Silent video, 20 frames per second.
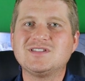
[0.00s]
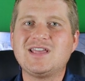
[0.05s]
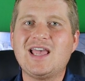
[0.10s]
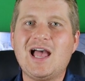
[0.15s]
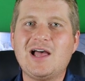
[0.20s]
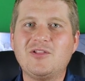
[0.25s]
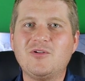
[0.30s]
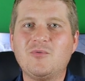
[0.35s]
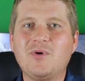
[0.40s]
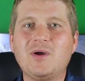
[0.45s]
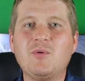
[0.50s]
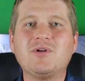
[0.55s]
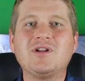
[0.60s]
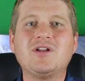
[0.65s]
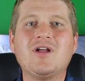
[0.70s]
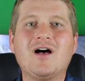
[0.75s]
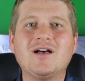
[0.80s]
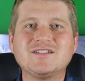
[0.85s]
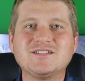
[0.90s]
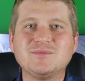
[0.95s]
Callaway. What
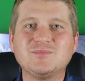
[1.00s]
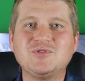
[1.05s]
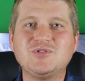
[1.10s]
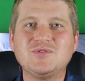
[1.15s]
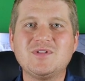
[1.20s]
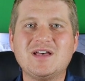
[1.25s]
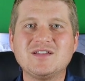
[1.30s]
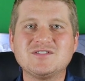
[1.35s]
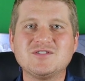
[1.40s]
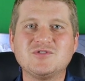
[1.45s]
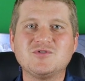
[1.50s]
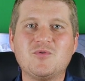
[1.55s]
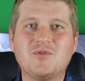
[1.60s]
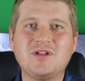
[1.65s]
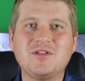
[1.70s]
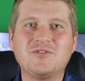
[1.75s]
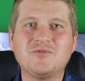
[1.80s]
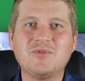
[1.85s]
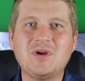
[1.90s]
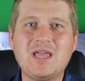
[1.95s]
an awesome
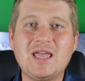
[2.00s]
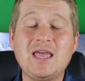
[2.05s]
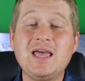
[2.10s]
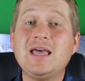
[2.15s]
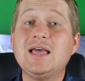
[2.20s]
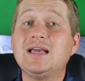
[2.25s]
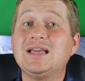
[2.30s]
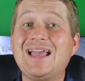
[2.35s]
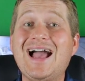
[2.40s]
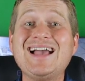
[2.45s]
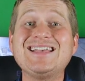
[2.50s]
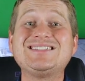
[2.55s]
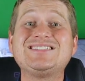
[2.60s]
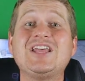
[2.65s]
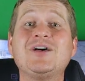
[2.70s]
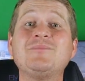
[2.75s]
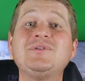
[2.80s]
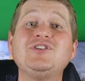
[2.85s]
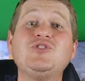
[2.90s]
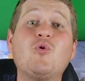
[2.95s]
2023. Guys,
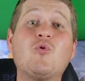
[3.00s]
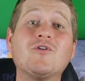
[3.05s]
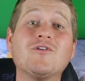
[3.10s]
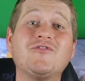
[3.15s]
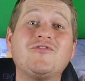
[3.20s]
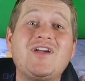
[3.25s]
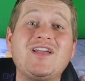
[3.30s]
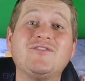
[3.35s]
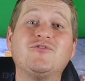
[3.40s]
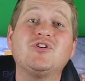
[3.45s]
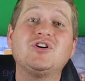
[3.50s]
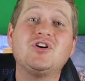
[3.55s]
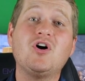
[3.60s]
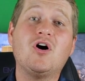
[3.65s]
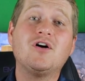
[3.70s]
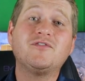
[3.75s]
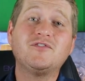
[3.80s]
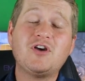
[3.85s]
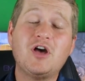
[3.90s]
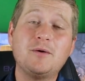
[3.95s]
tell me your favorite
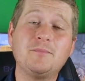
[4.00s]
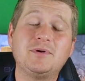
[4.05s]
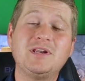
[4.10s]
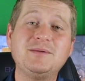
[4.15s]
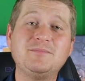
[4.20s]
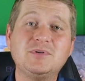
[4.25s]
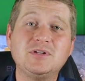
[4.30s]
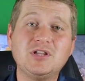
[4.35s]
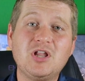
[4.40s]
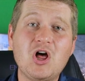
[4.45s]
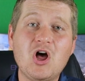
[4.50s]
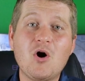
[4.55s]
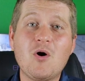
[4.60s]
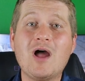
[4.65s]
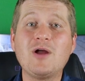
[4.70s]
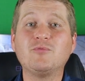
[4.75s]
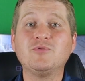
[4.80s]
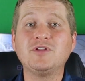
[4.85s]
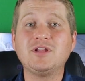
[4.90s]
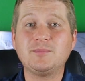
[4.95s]
golf company below.
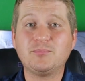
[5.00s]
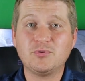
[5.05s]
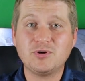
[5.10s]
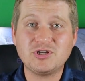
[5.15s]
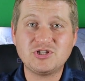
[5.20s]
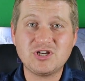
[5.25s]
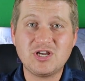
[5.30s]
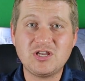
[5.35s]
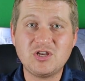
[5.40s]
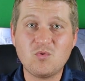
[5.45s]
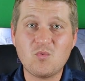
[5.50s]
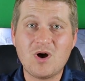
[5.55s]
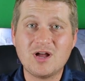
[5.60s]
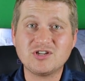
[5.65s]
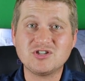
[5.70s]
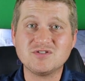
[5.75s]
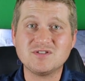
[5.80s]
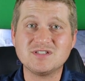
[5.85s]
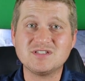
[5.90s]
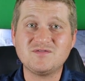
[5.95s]
I really appreciate you
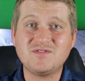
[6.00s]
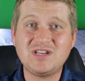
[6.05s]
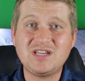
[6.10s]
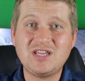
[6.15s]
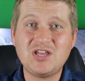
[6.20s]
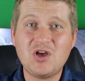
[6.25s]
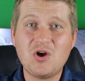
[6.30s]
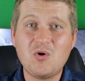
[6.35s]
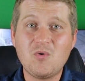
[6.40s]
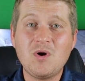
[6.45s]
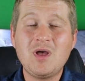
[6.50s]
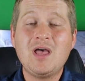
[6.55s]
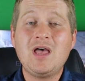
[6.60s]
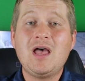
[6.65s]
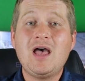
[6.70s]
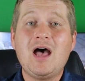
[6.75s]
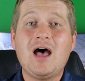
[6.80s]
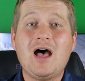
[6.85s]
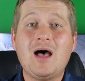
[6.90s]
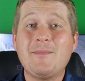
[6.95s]
watching this video.
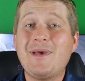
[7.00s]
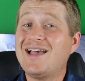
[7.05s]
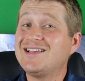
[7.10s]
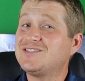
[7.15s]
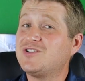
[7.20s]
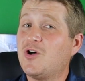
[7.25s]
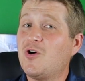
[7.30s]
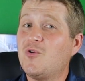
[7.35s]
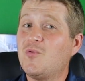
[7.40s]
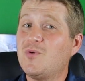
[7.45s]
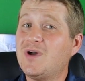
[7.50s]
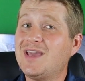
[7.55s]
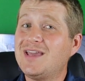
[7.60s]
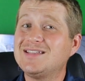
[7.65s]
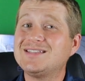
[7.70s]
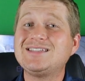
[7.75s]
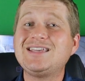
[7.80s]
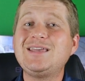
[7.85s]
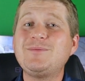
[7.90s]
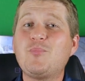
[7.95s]
As
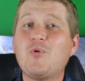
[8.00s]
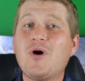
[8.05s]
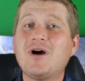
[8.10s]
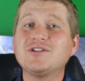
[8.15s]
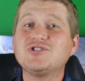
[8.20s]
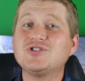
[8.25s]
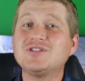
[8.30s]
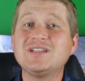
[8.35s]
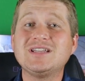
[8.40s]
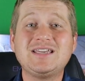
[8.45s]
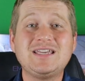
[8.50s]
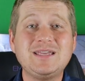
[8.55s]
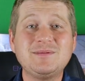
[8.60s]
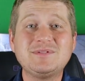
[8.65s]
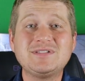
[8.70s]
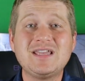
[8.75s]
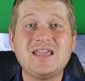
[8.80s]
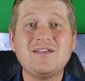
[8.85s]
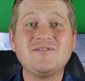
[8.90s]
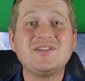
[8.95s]
always, keep watching to keep
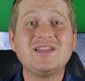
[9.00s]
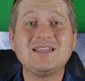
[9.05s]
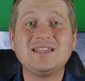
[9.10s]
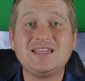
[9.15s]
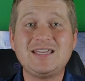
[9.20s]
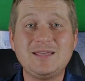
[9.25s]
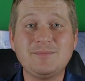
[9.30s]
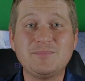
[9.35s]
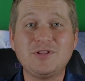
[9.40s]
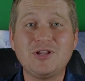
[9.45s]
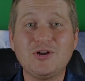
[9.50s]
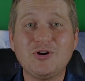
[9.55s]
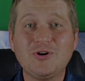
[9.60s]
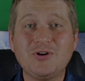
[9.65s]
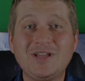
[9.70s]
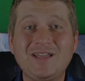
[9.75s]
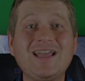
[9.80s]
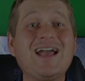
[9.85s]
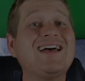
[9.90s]
saving and keep learning.